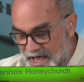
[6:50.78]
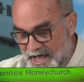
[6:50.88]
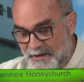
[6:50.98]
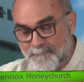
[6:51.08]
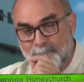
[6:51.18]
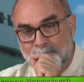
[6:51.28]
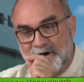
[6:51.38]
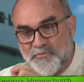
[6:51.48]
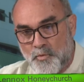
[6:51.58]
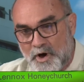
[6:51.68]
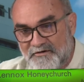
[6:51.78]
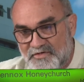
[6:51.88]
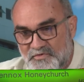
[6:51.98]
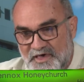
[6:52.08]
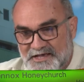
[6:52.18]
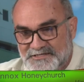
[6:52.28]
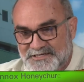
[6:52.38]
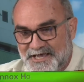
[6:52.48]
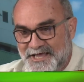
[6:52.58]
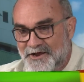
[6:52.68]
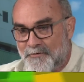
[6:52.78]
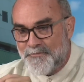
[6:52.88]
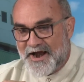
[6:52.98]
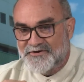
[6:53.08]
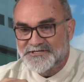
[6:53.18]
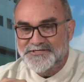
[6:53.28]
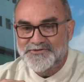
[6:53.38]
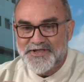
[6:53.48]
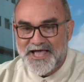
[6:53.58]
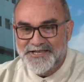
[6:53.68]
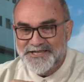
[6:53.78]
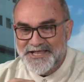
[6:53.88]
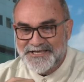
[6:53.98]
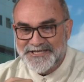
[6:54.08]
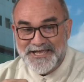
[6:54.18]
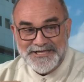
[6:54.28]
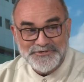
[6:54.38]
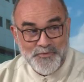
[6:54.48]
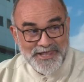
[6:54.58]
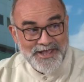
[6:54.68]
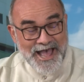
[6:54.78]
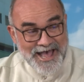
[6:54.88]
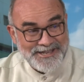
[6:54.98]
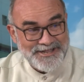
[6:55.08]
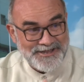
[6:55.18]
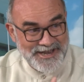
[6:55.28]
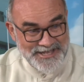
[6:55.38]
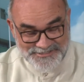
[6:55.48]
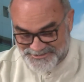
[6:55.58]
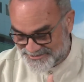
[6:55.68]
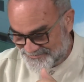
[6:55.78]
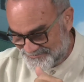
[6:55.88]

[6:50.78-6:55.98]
But one of the things in comparison to 1980 is we had less.